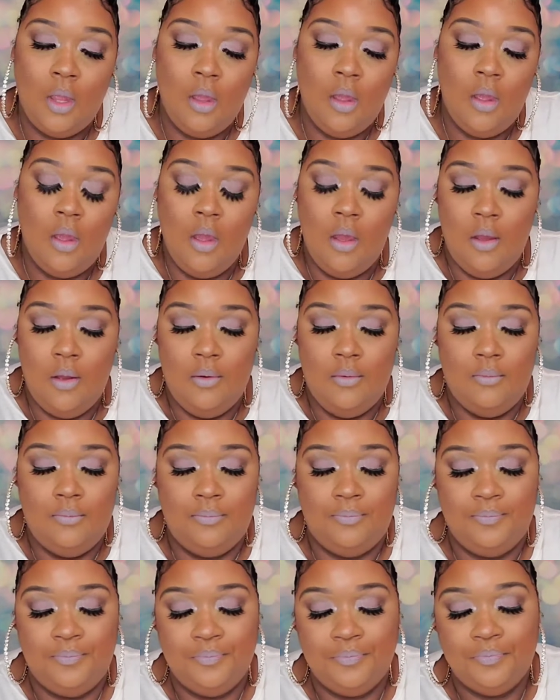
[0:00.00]

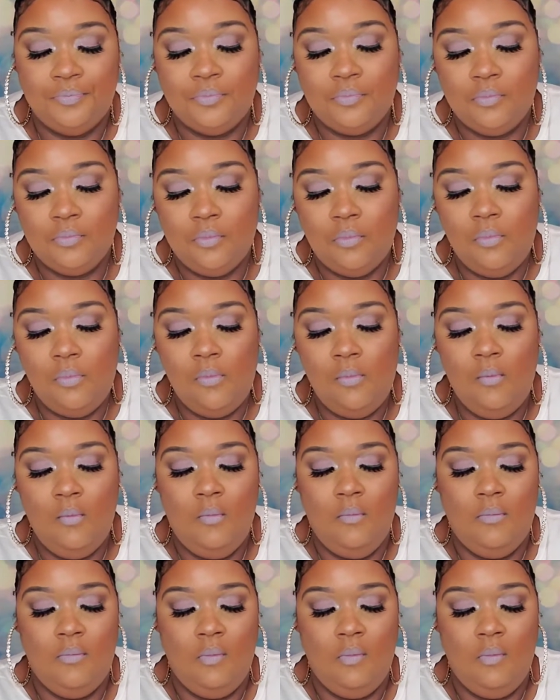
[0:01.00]
(no one is talking)